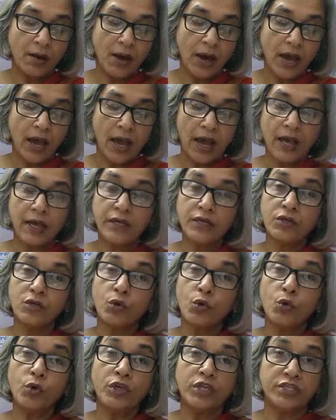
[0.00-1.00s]
and
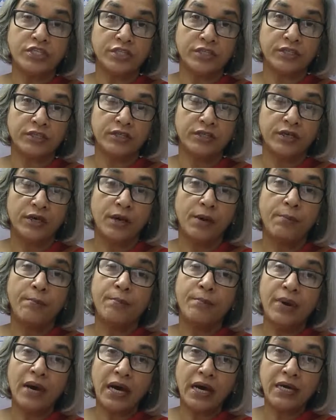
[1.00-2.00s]
origin.
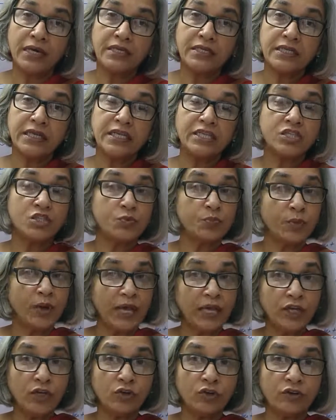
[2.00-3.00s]
But in
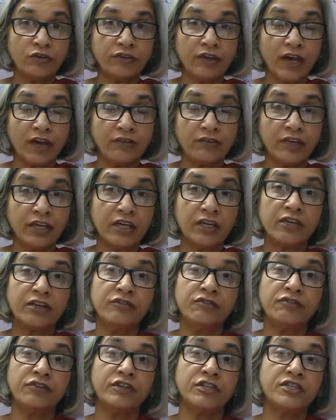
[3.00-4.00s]
spite of having a
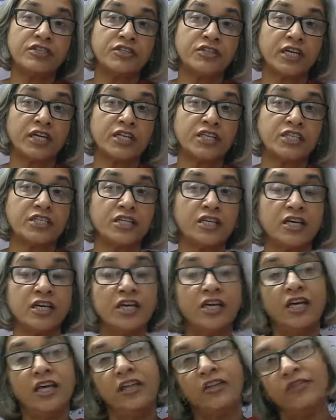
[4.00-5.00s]
different structure,
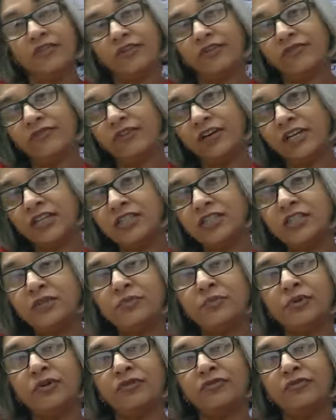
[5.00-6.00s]
the function
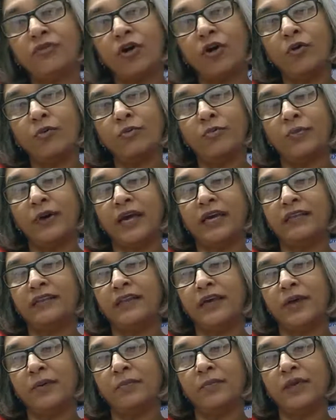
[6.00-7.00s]
performed by
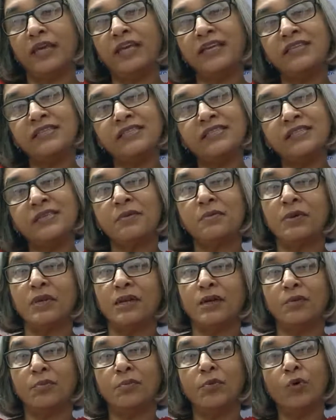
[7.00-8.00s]
them is
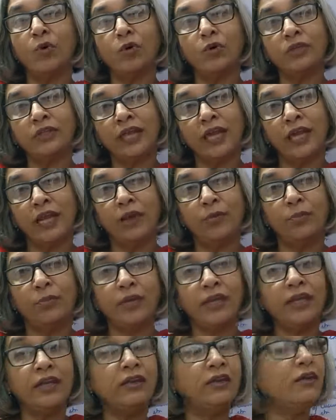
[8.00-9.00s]
similar. Both help
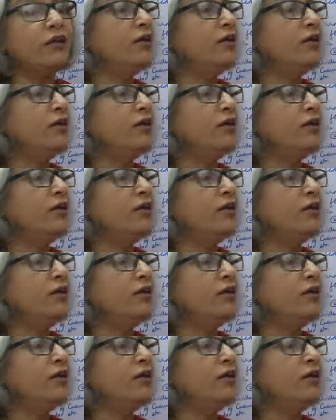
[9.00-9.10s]
in